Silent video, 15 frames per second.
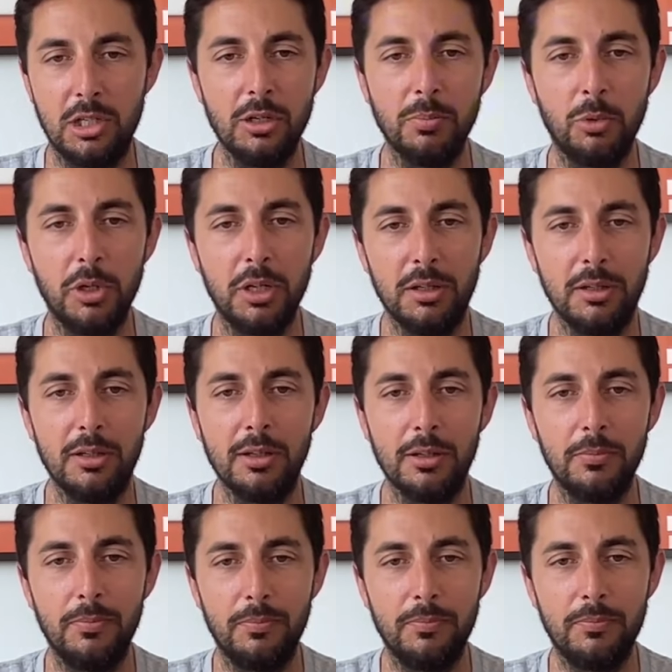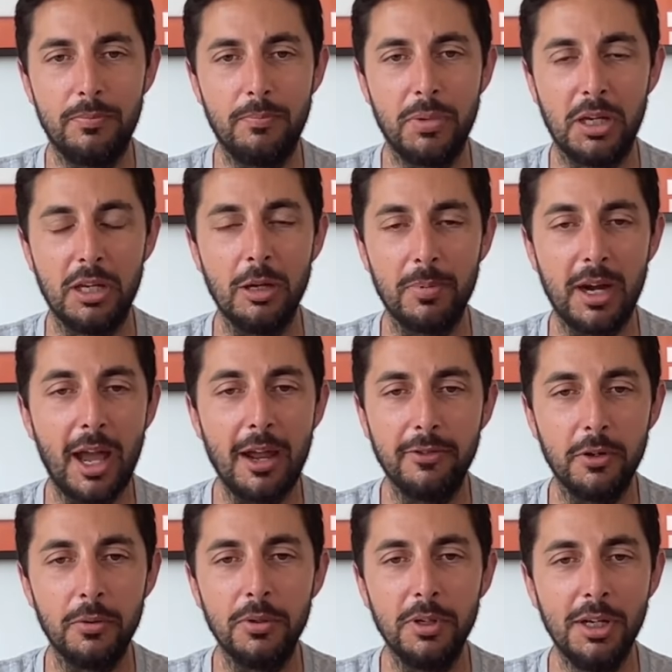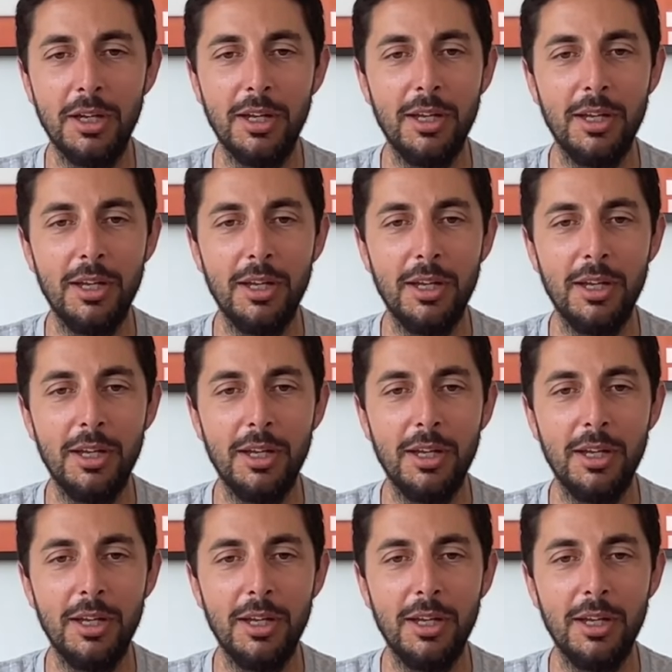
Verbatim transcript: to your point, you know, picking up an iPhone,